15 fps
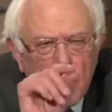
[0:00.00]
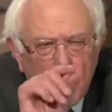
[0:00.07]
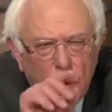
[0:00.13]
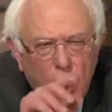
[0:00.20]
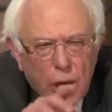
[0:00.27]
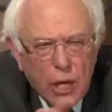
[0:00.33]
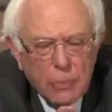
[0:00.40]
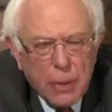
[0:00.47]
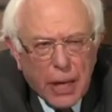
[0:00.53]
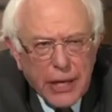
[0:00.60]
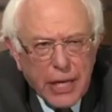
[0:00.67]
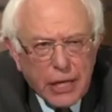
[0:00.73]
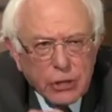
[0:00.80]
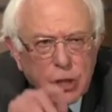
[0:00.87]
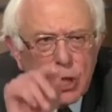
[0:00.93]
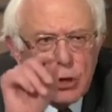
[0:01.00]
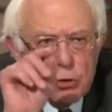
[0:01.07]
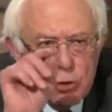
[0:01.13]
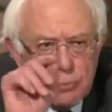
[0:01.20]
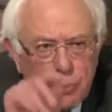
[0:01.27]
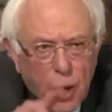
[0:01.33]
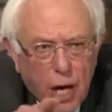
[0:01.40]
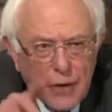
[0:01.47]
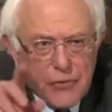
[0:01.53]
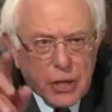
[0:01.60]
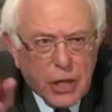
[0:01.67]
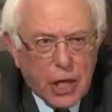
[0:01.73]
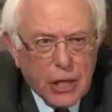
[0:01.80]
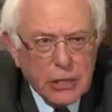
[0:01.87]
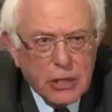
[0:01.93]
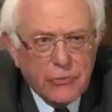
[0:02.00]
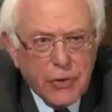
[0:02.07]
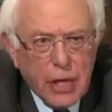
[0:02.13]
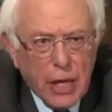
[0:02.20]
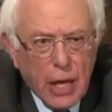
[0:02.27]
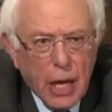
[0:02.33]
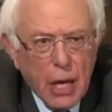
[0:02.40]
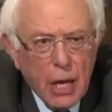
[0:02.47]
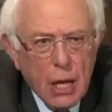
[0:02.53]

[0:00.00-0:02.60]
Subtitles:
or anybody else to privatize the VA.